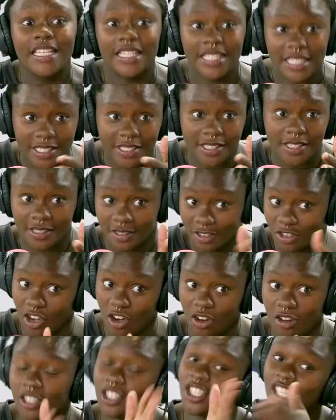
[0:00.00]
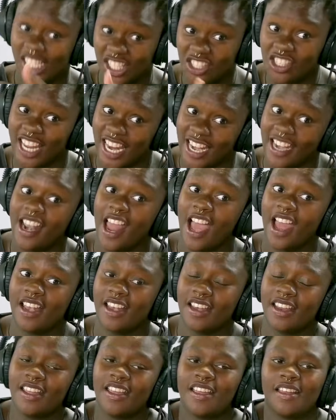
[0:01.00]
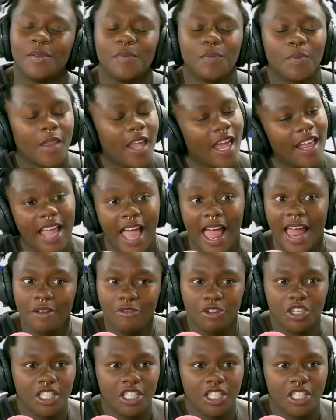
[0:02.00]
that this is, she needs to get in line. And